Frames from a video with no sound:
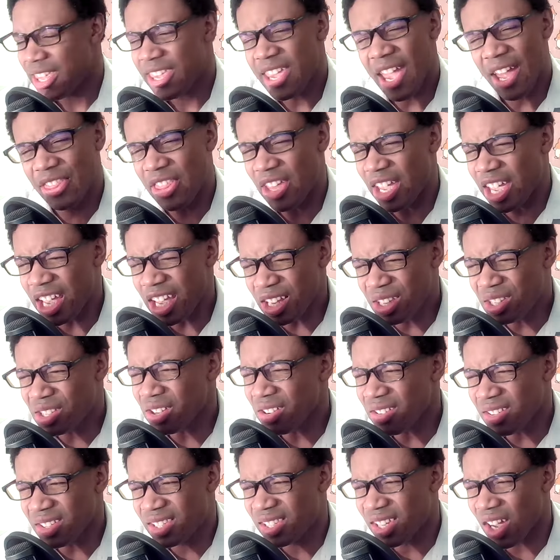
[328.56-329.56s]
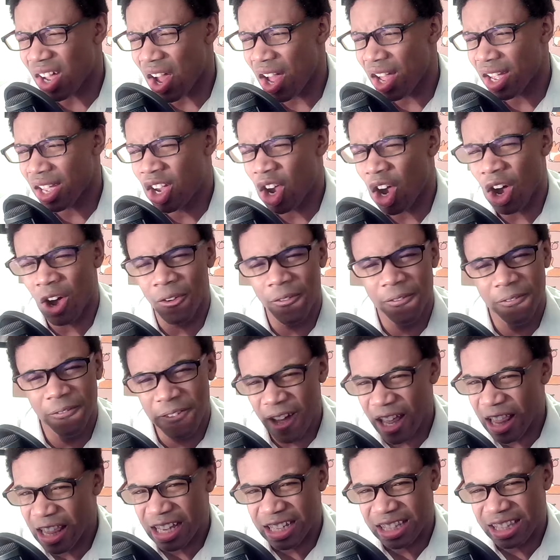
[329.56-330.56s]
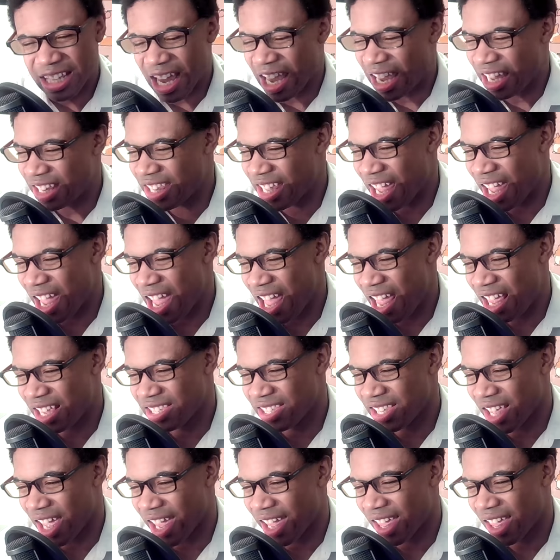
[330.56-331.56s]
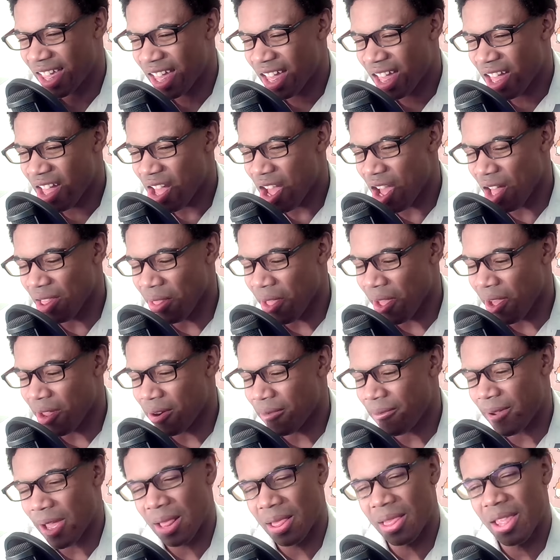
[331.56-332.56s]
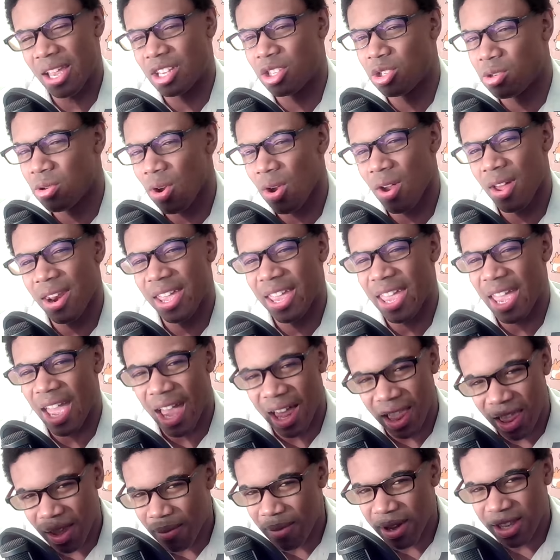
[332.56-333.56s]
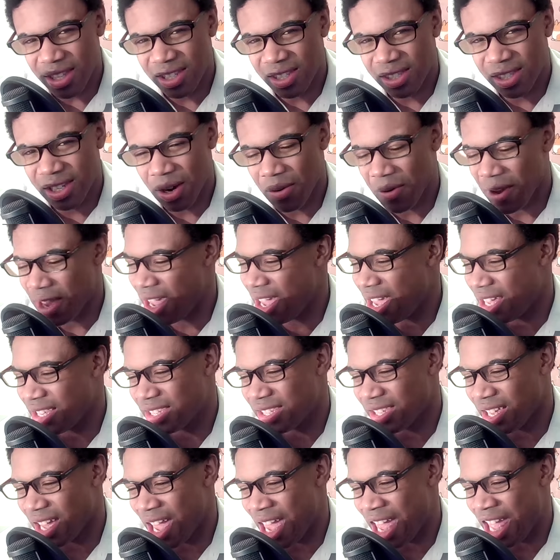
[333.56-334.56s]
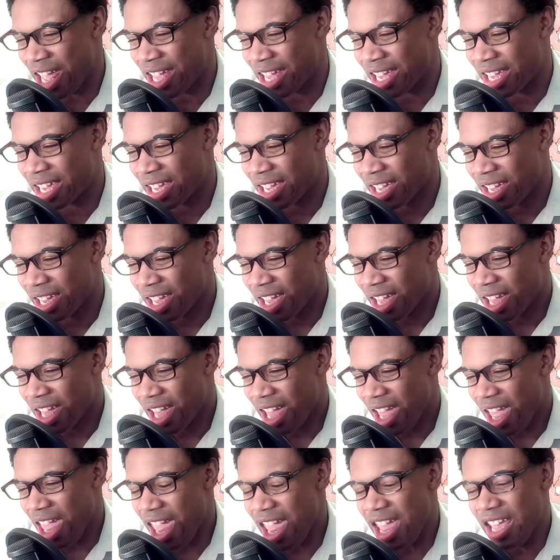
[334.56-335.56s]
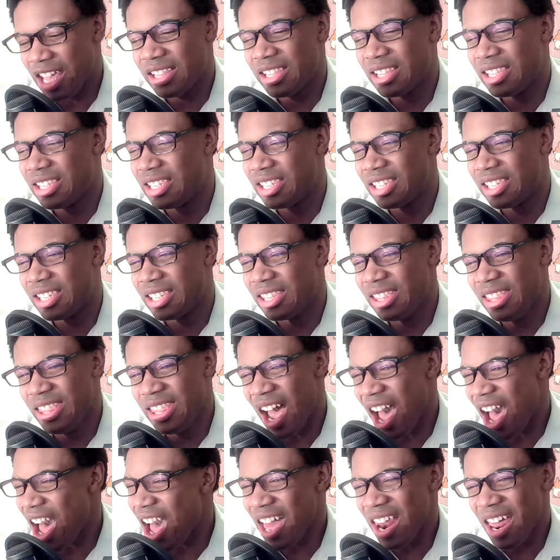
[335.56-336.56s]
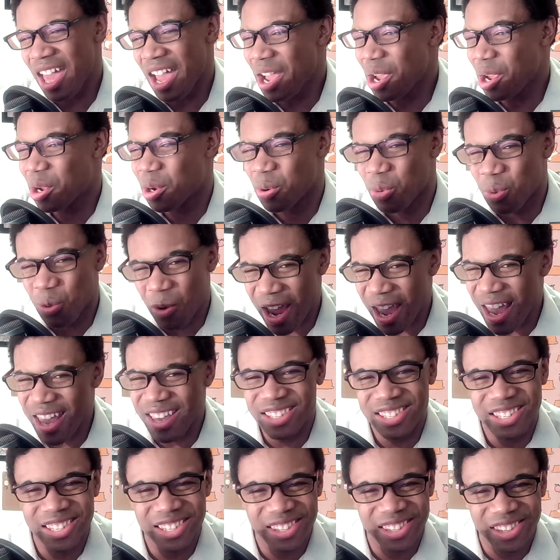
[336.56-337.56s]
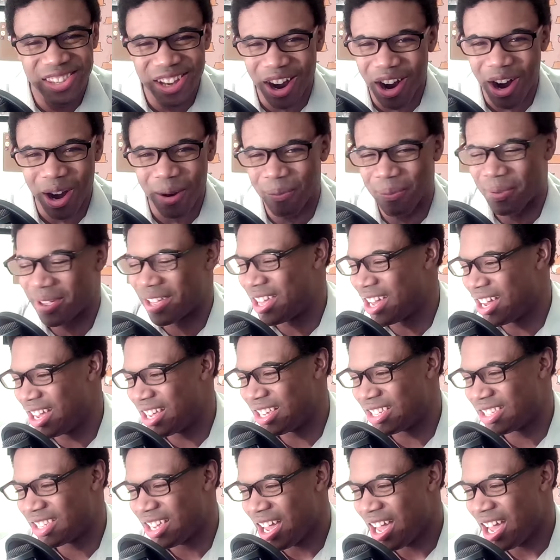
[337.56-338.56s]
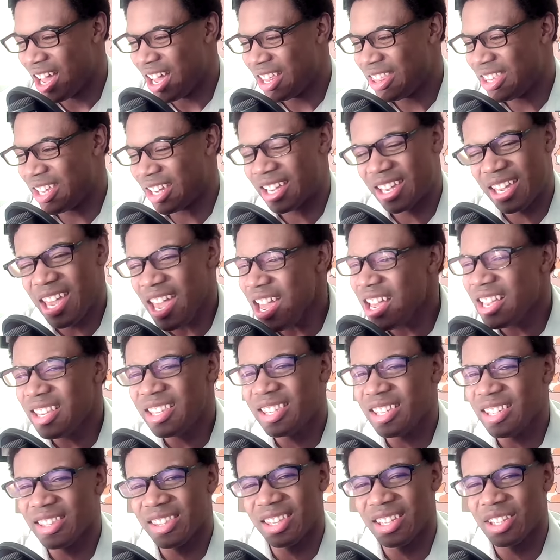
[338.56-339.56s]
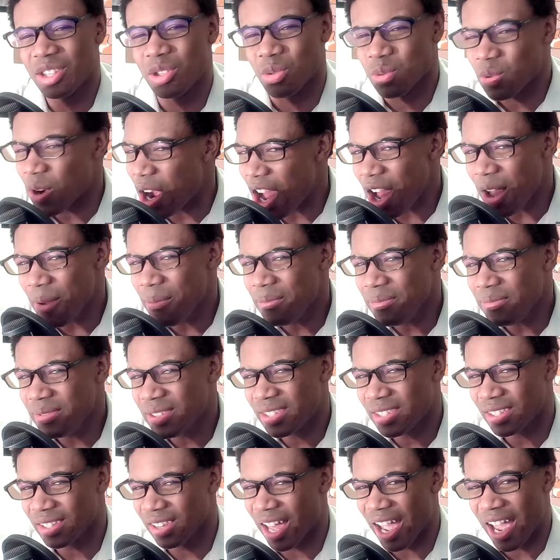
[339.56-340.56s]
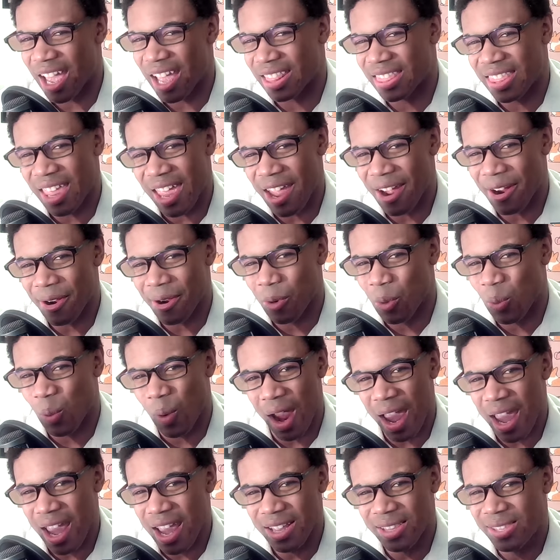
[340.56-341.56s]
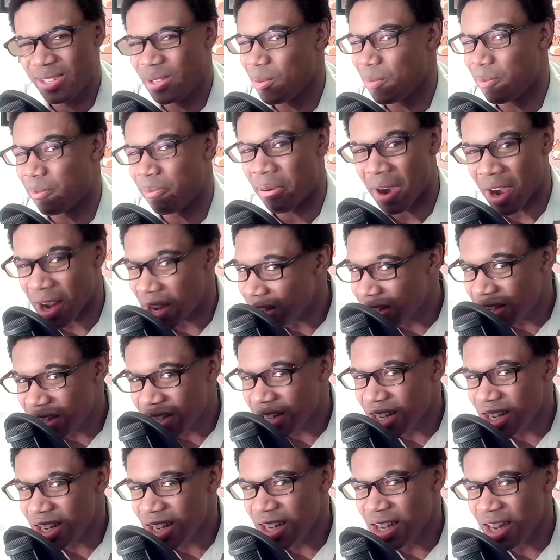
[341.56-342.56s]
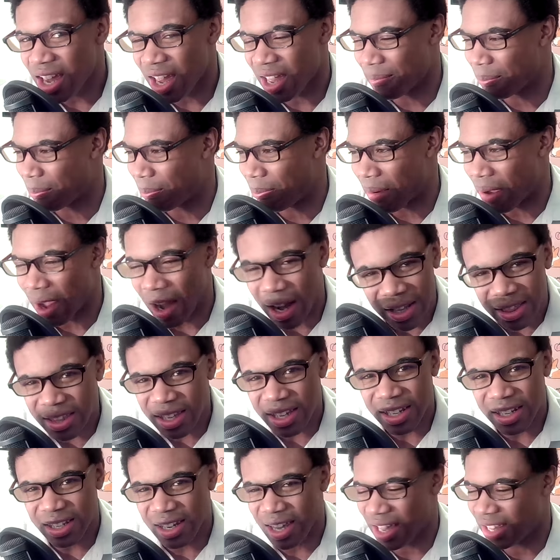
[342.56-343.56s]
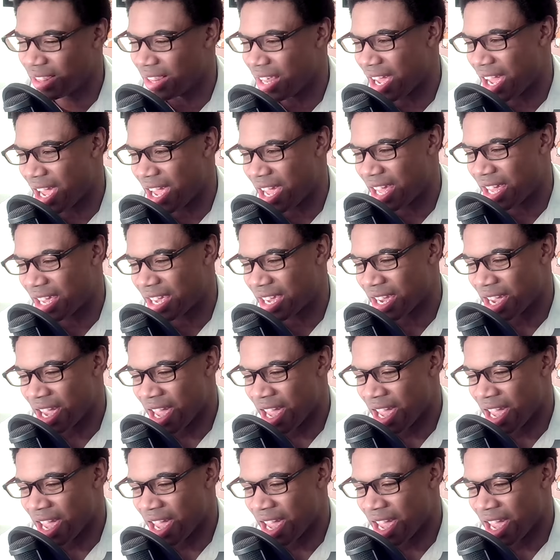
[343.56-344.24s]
Yeah, the intro song called Felidae that has like a lot of electronic elements to it. It's like, it's not a great start because the kicks, the drums, like they are way too punchy and pugnant and like,